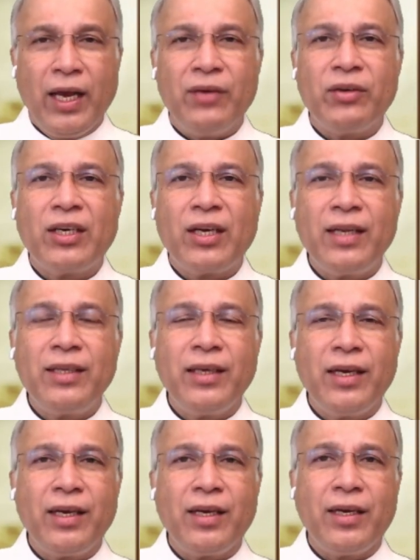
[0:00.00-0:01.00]

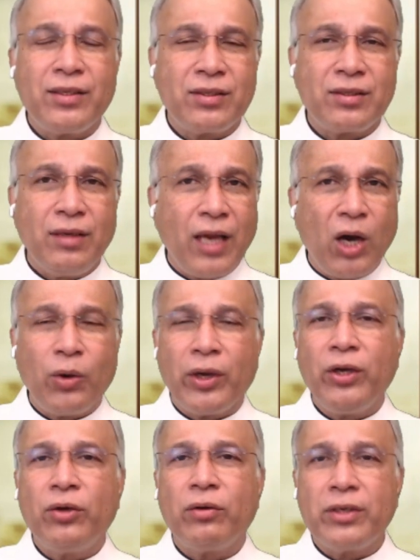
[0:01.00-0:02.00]
Evergrande is now
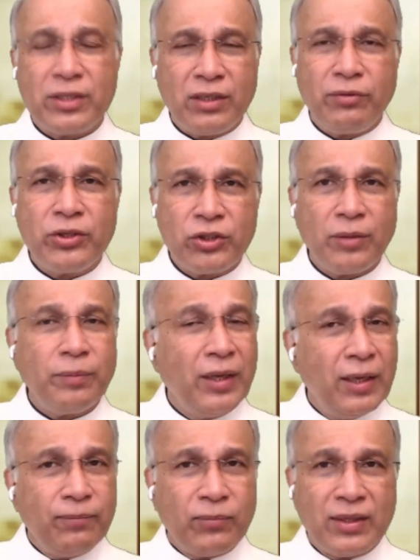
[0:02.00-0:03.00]
into receivership.